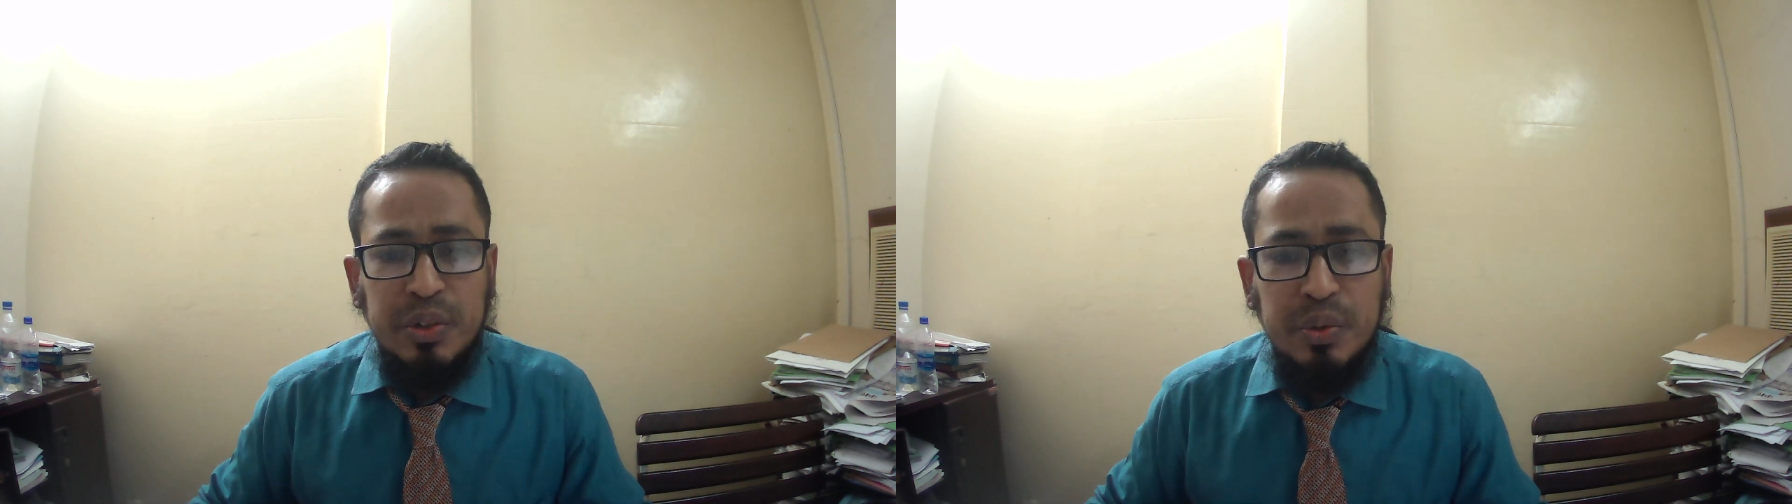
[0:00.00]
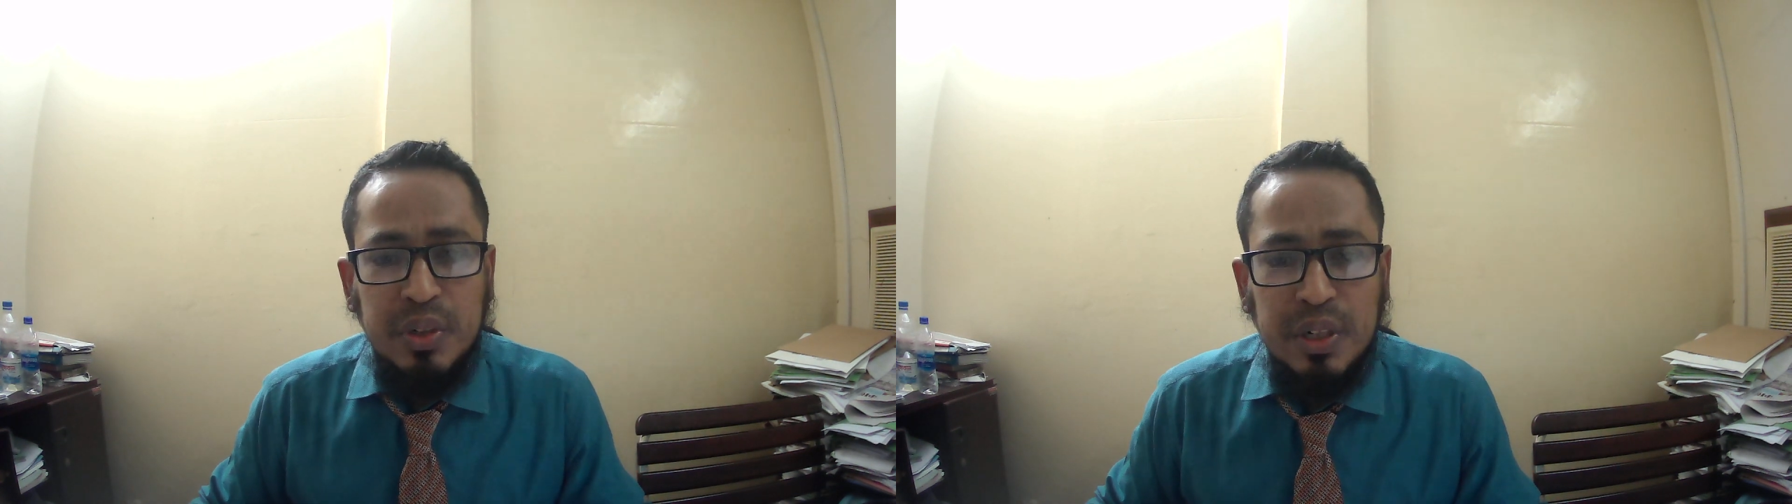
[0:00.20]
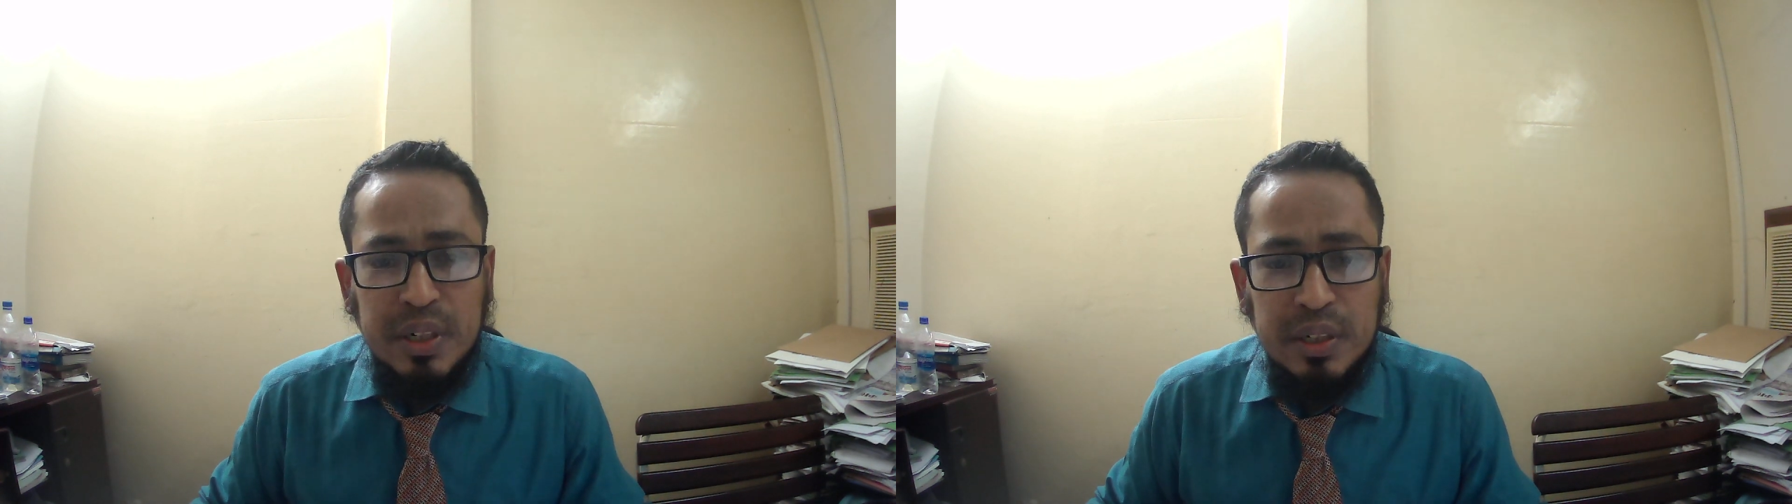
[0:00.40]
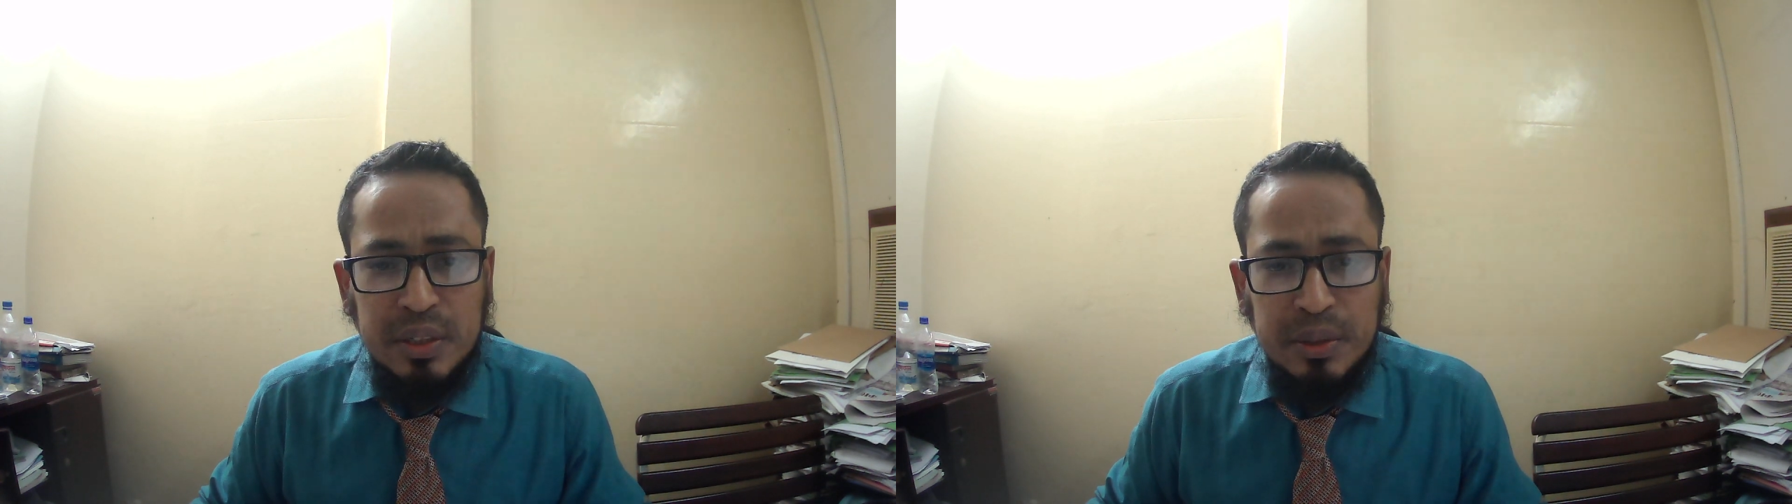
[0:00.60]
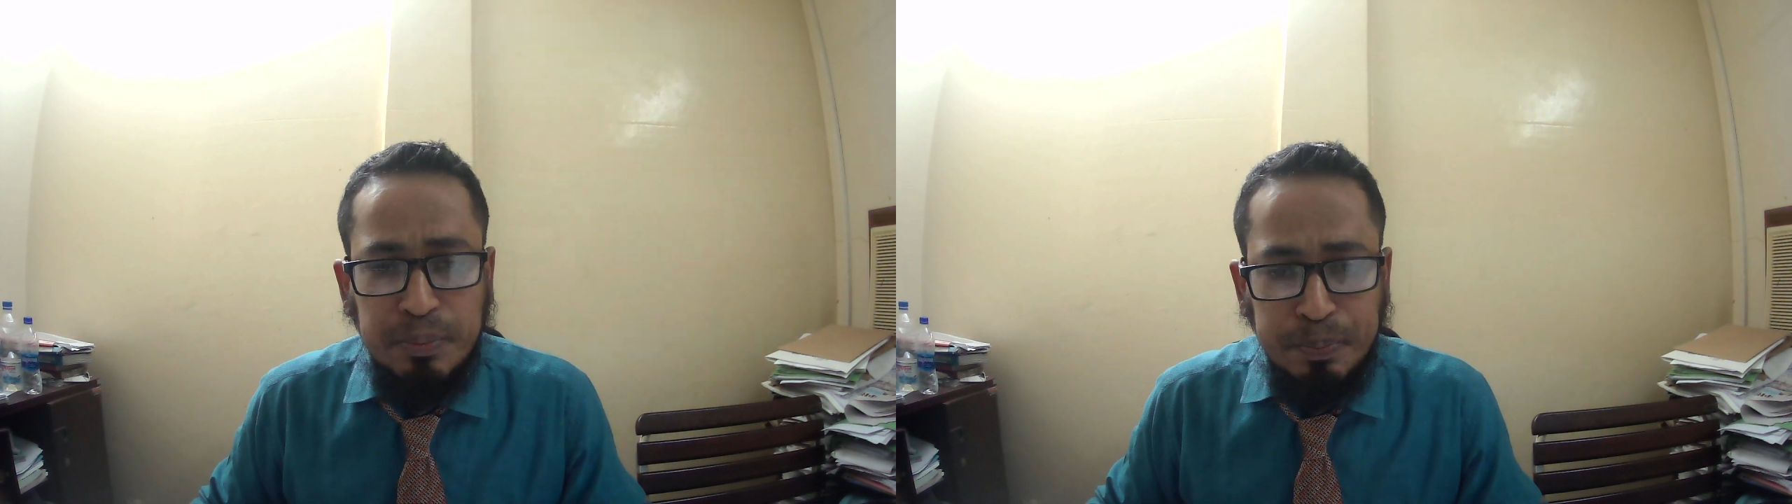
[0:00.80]
your
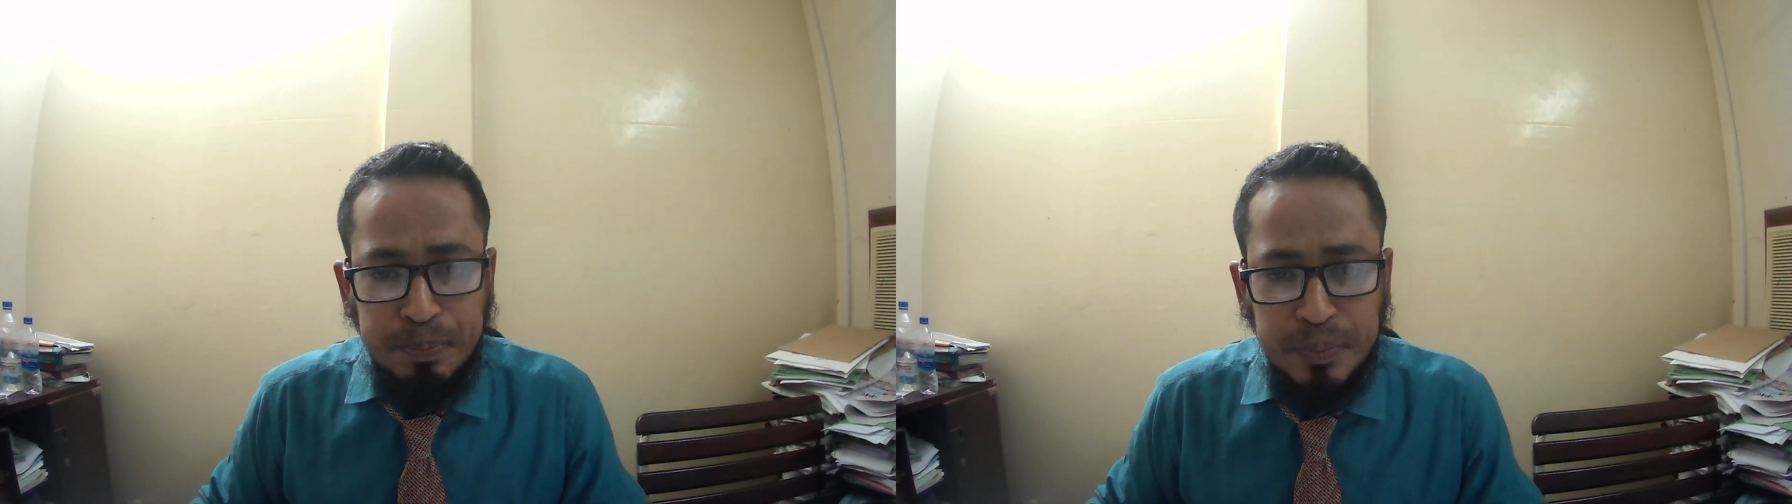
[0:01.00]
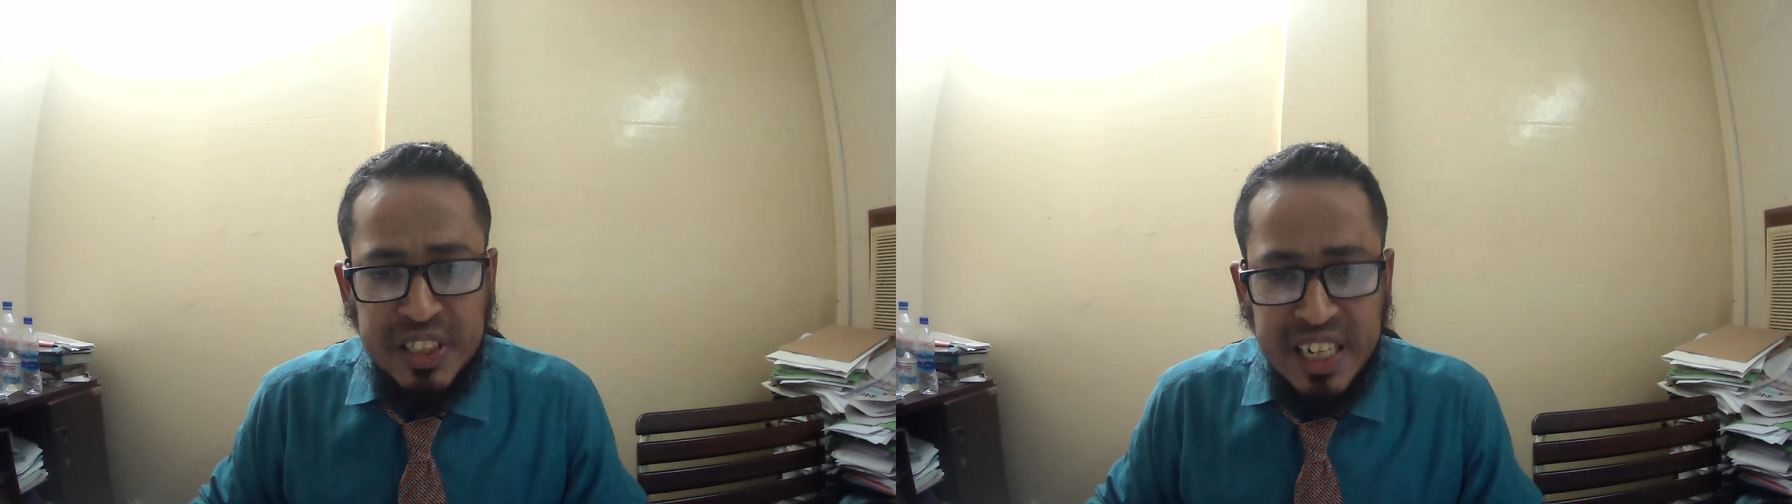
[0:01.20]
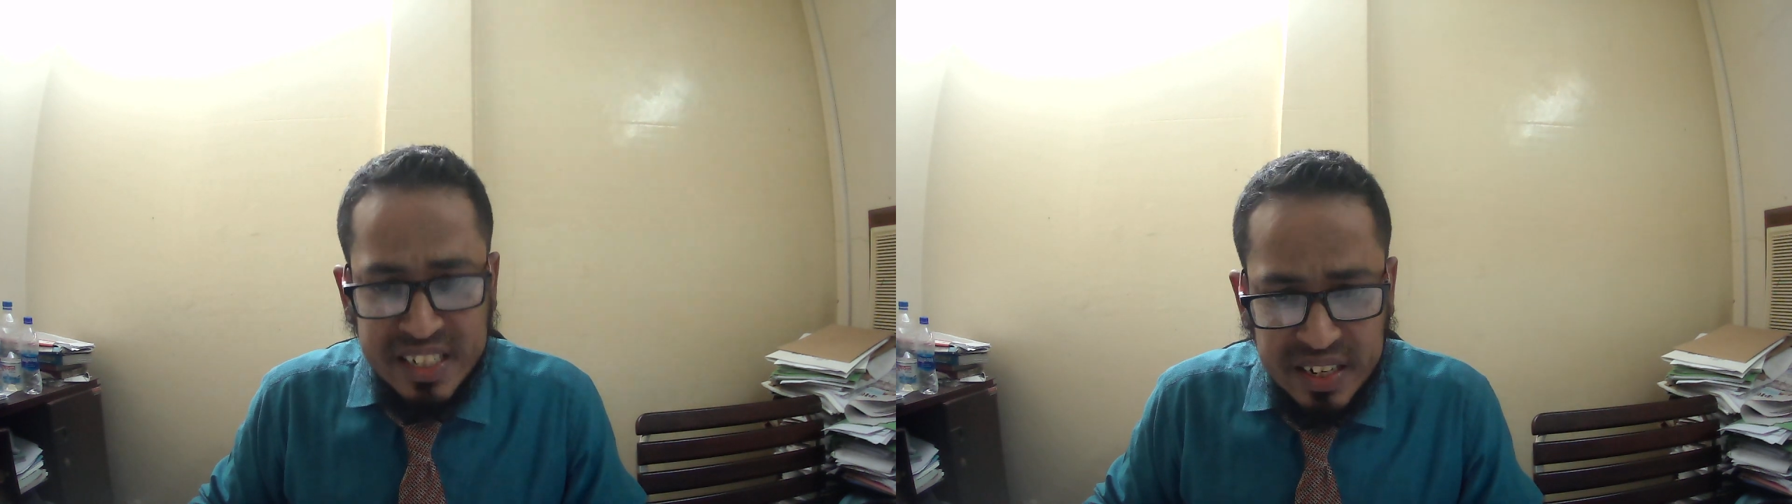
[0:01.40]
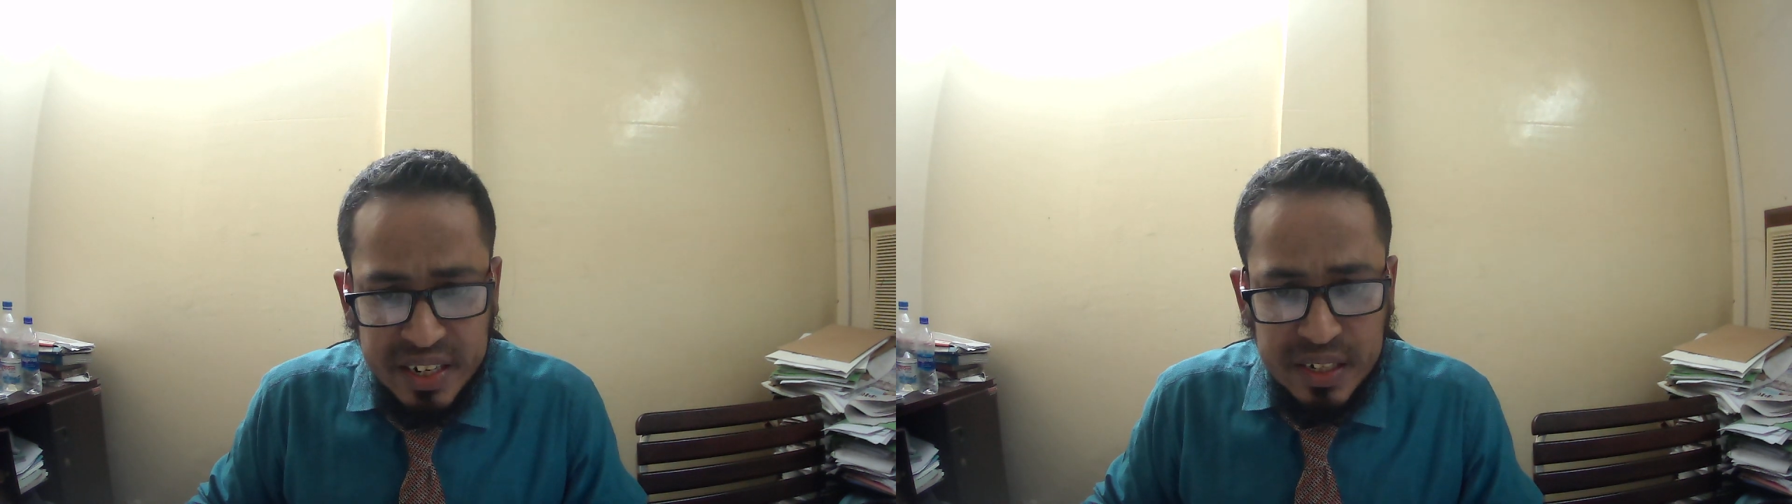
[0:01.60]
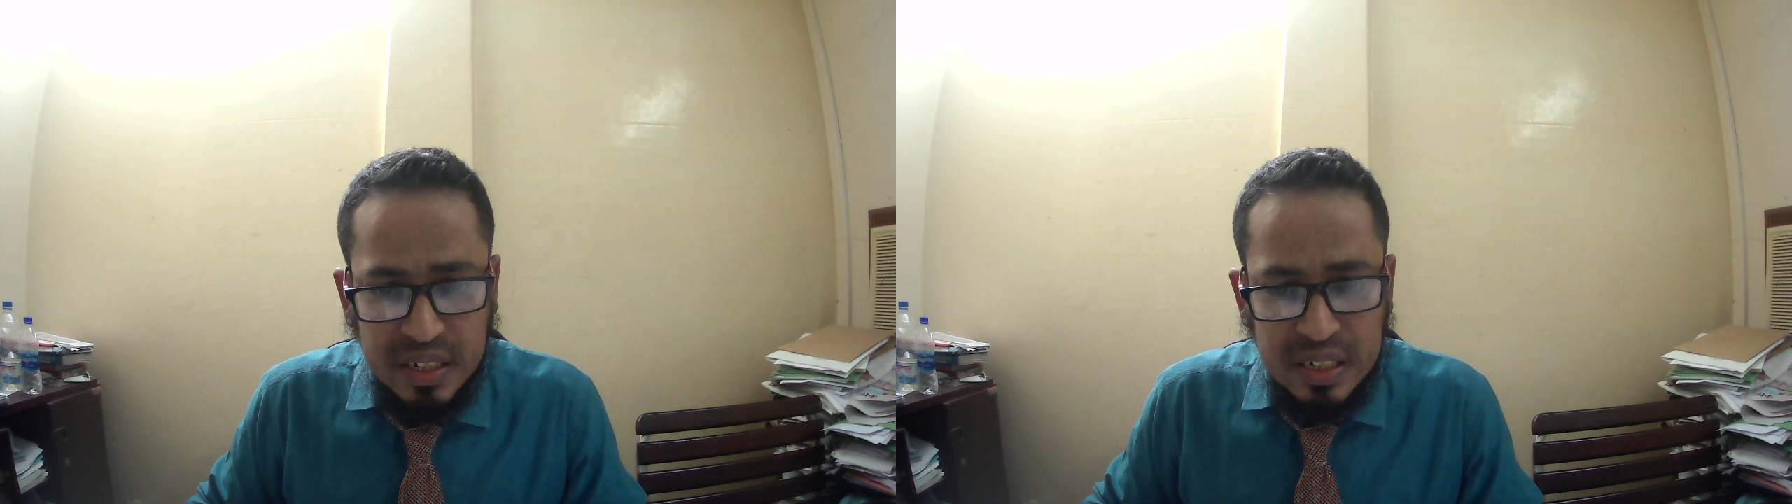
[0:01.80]
tax
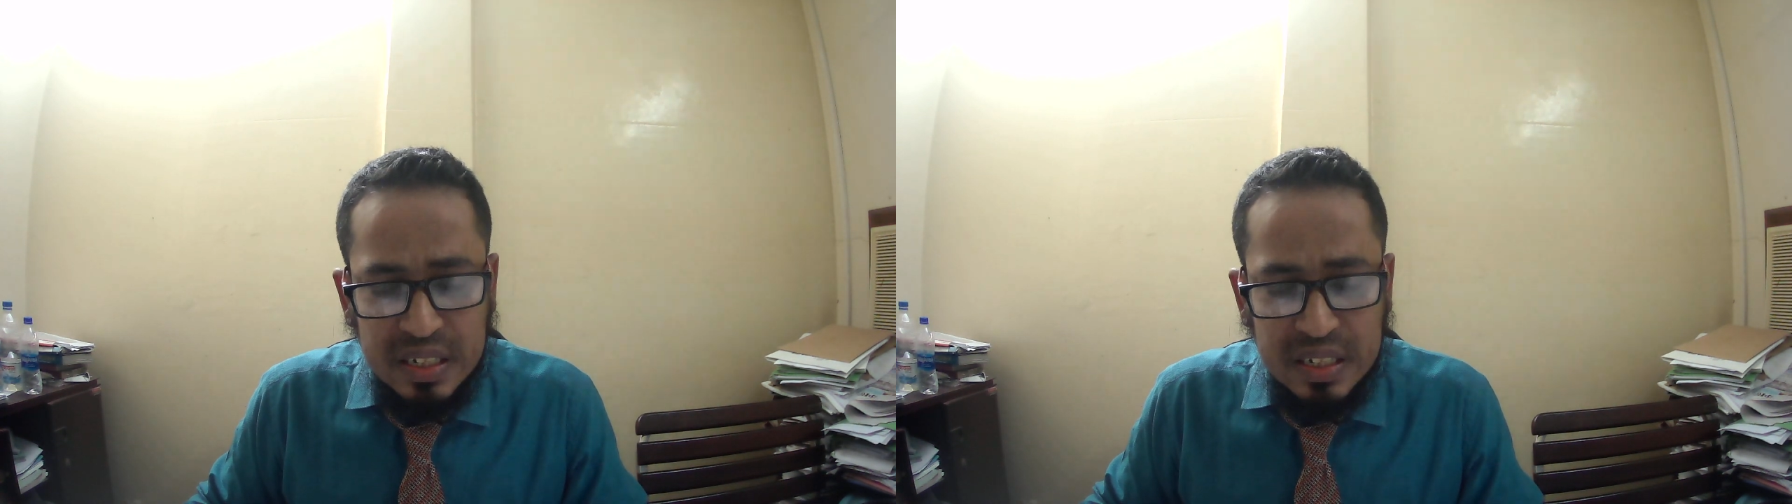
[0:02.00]
rate.